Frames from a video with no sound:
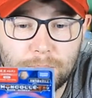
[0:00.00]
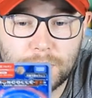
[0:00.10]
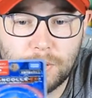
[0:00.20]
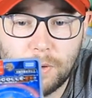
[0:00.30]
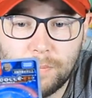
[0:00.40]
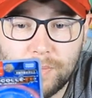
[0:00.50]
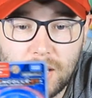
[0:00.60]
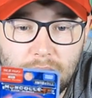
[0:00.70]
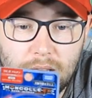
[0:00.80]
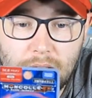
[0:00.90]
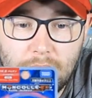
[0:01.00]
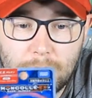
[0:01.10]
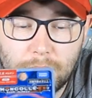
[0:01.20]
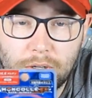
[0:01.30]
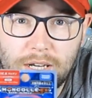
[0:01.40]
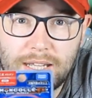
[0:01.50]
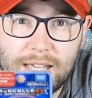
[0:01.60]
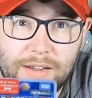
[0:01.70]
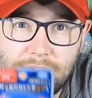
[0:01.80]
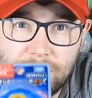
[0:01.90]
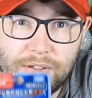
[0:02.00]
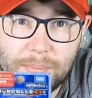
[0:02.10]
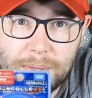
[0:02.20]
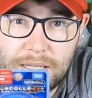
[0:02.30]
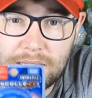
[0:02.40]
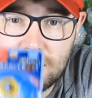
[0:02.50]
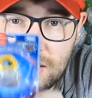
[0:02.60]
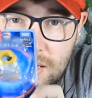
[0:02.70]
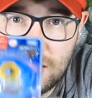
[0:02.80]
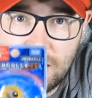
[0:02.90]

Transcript: So, but luckily here in the Philippines,